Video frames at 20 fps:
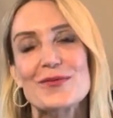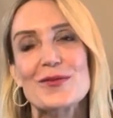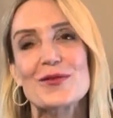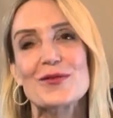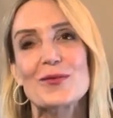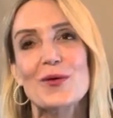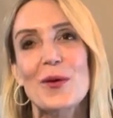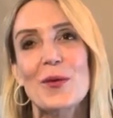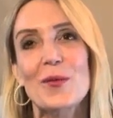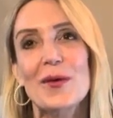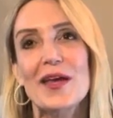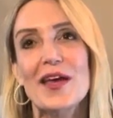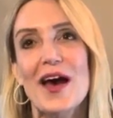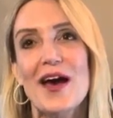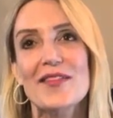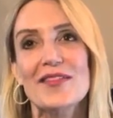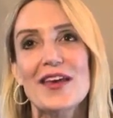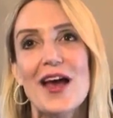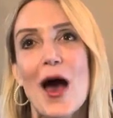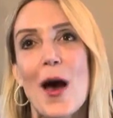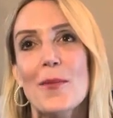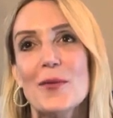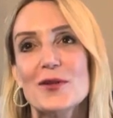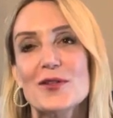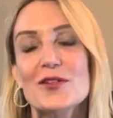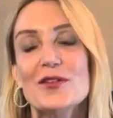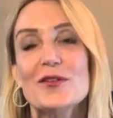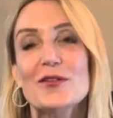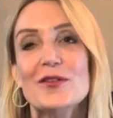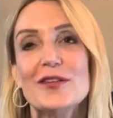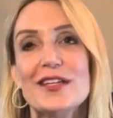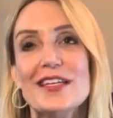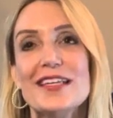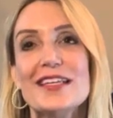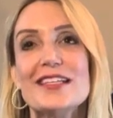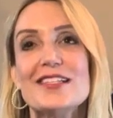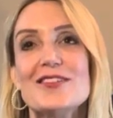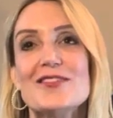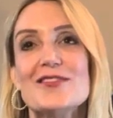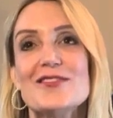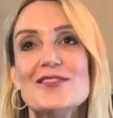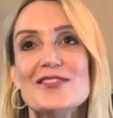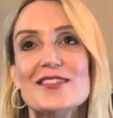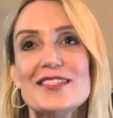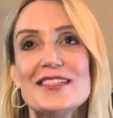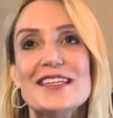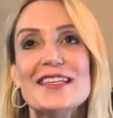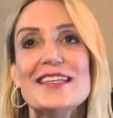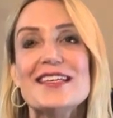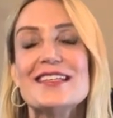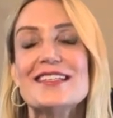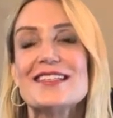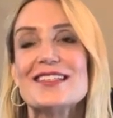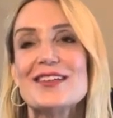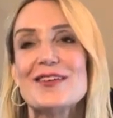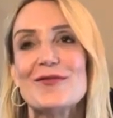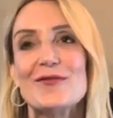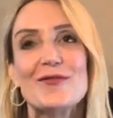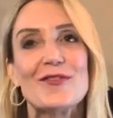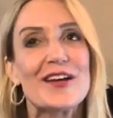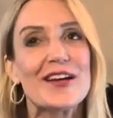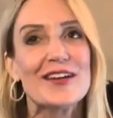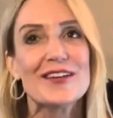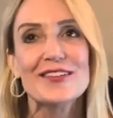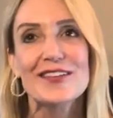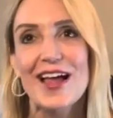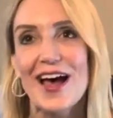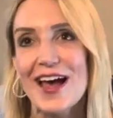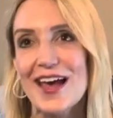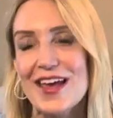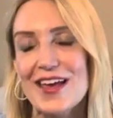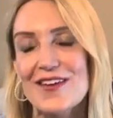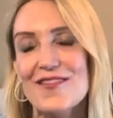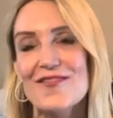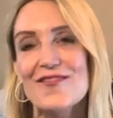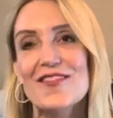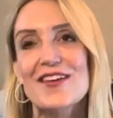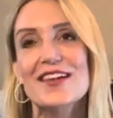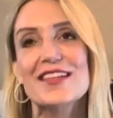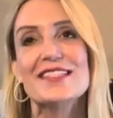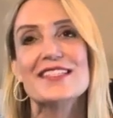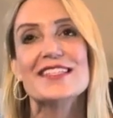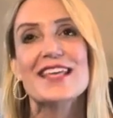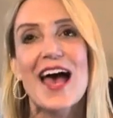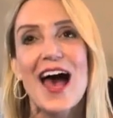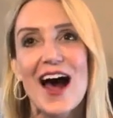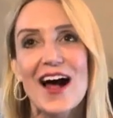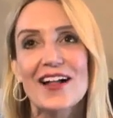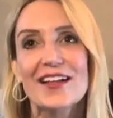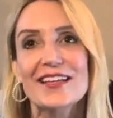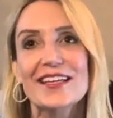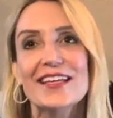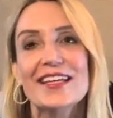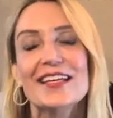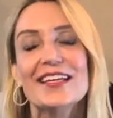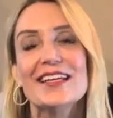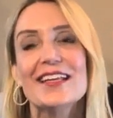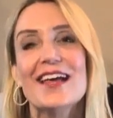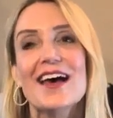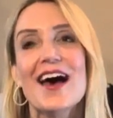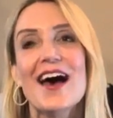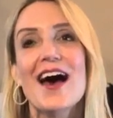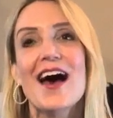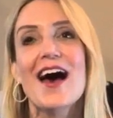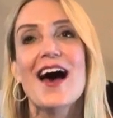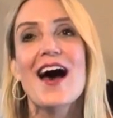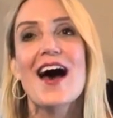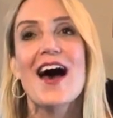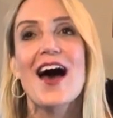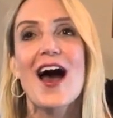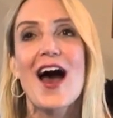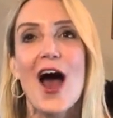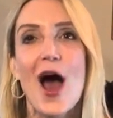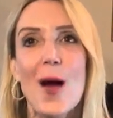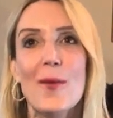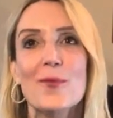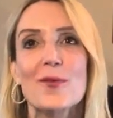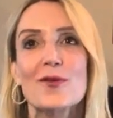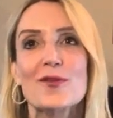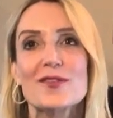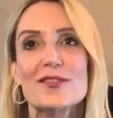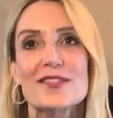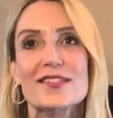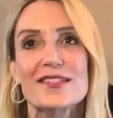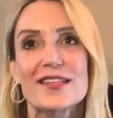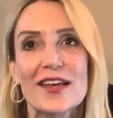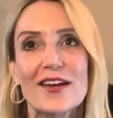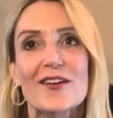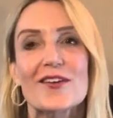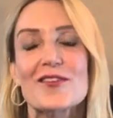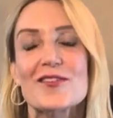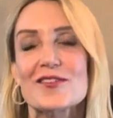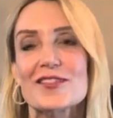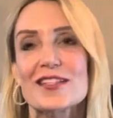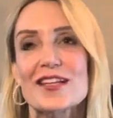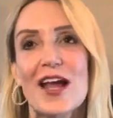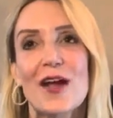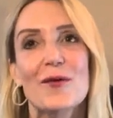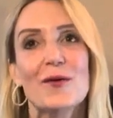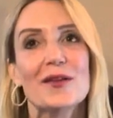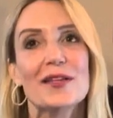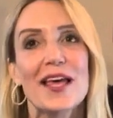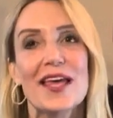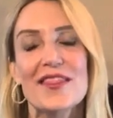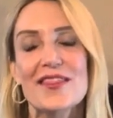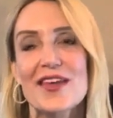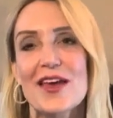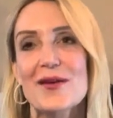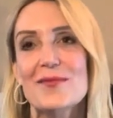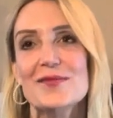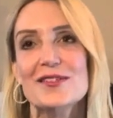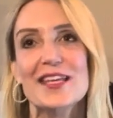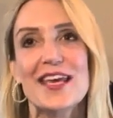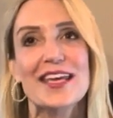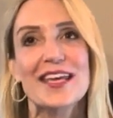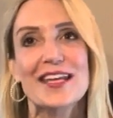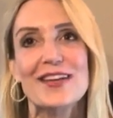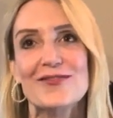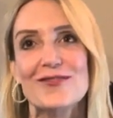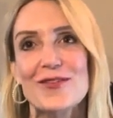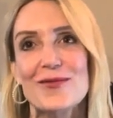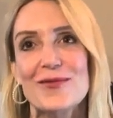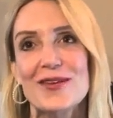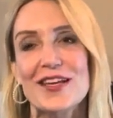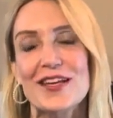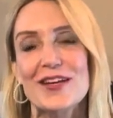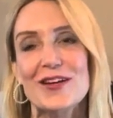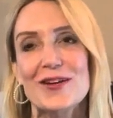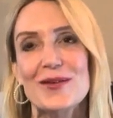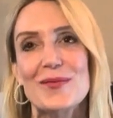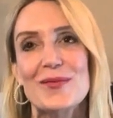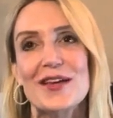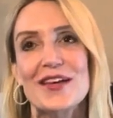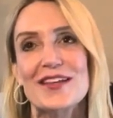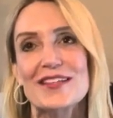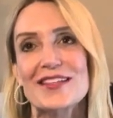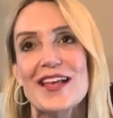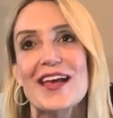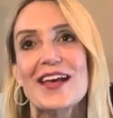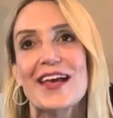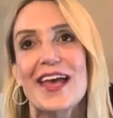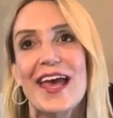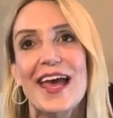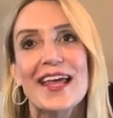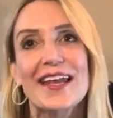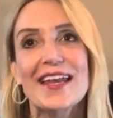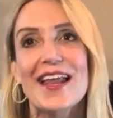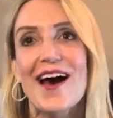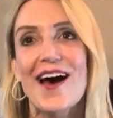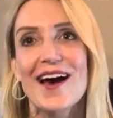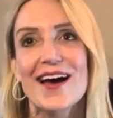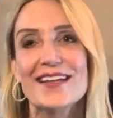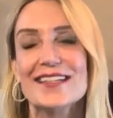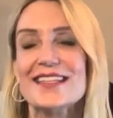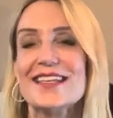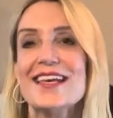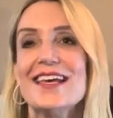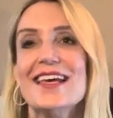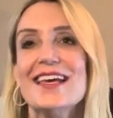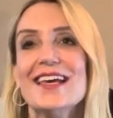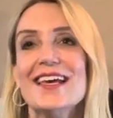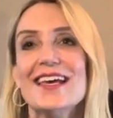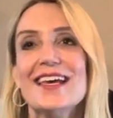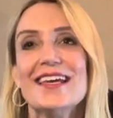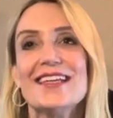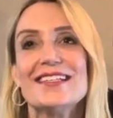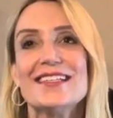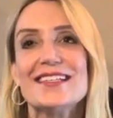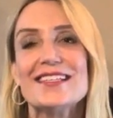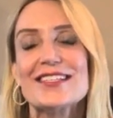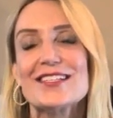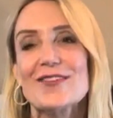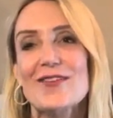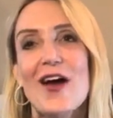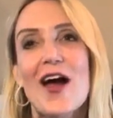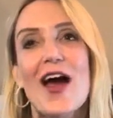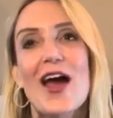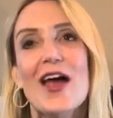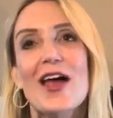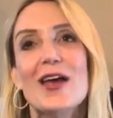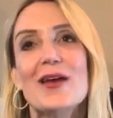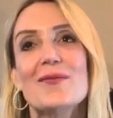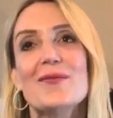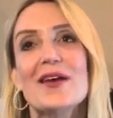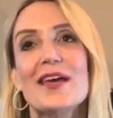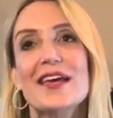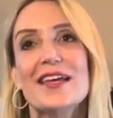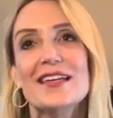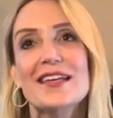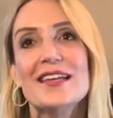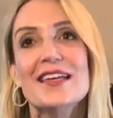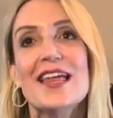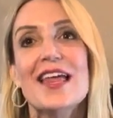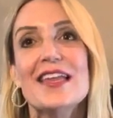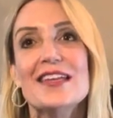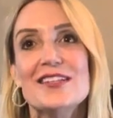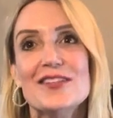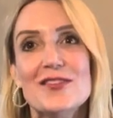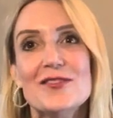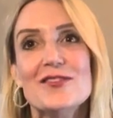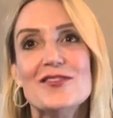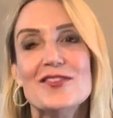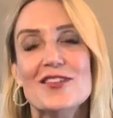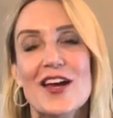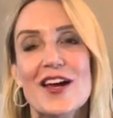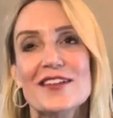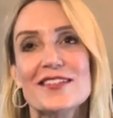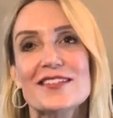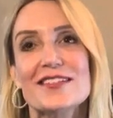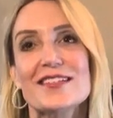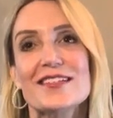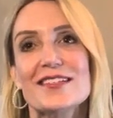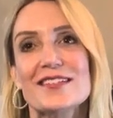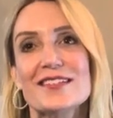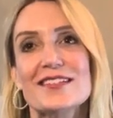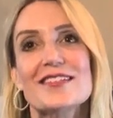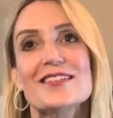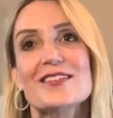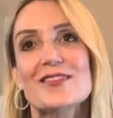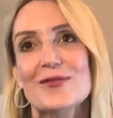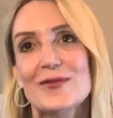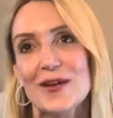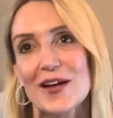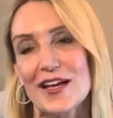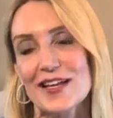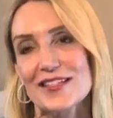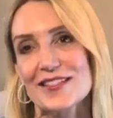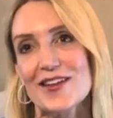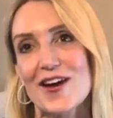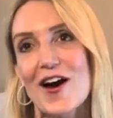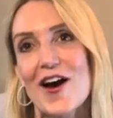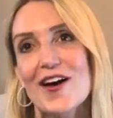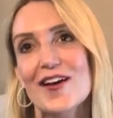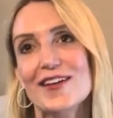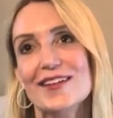was when we got the opportunity to see some real life Italian opera singers, and I will let them take it from here because I cannot describe and do justice to what I saw.